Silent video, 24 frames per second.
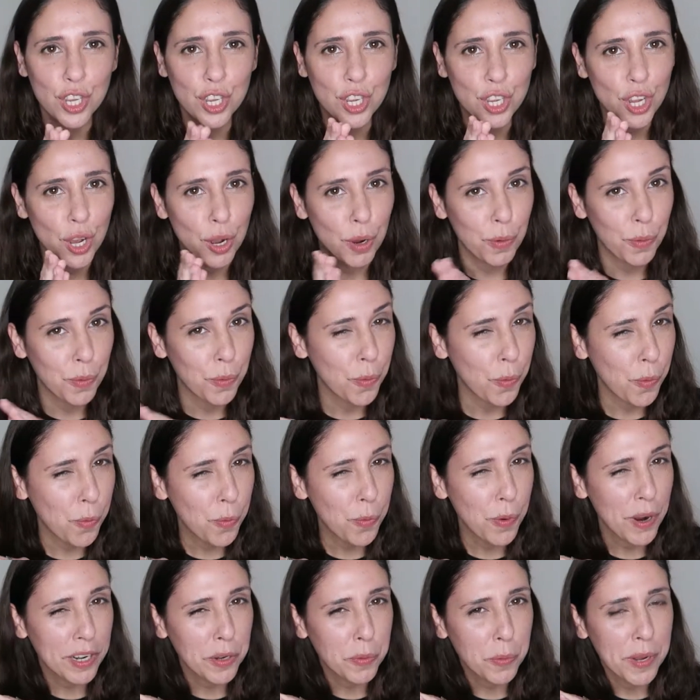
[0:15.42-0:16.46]
So,
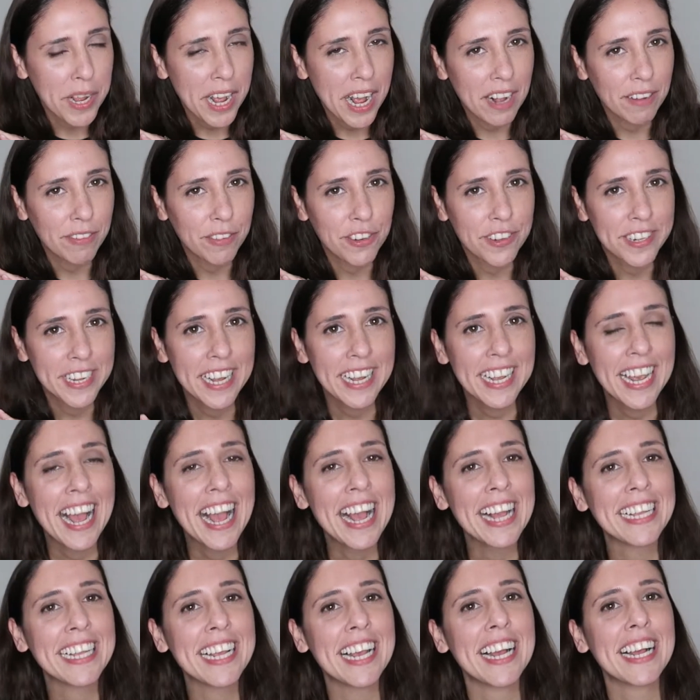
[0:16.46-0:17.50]
what do we have today?
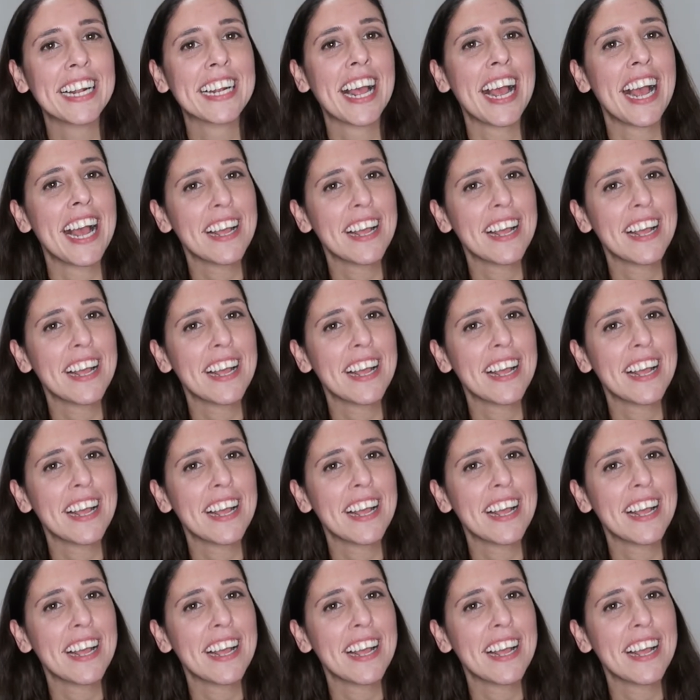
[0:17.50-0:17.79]
Again,